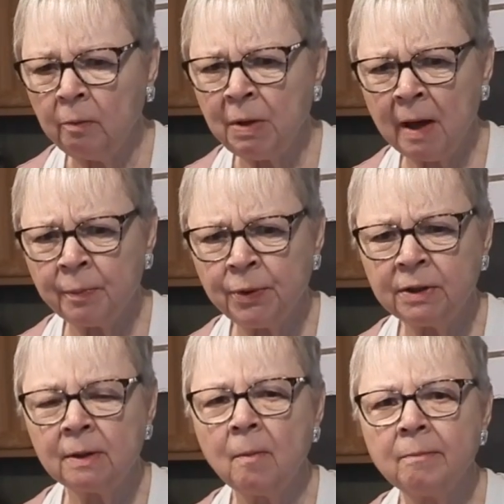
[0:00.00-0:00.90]

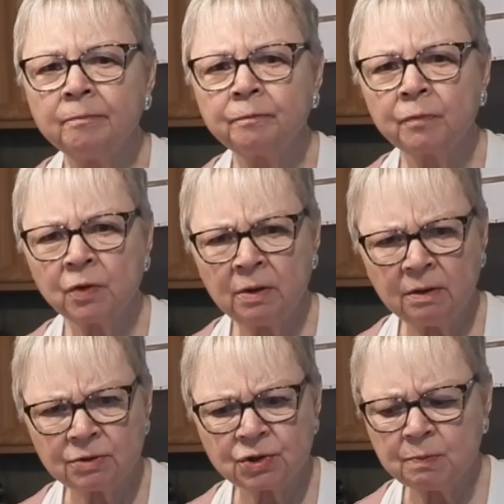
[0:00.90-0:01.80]
Paprika. Got a
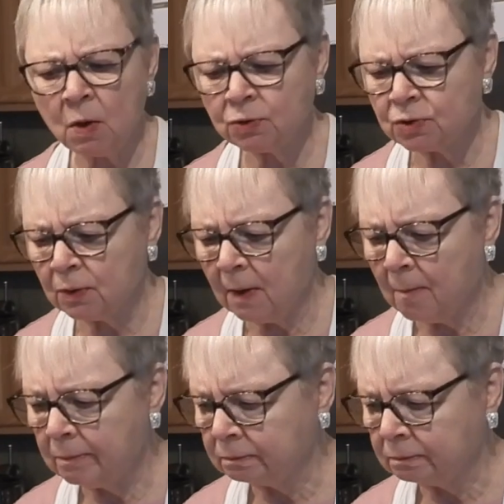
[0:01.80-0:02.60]
little smoke to it.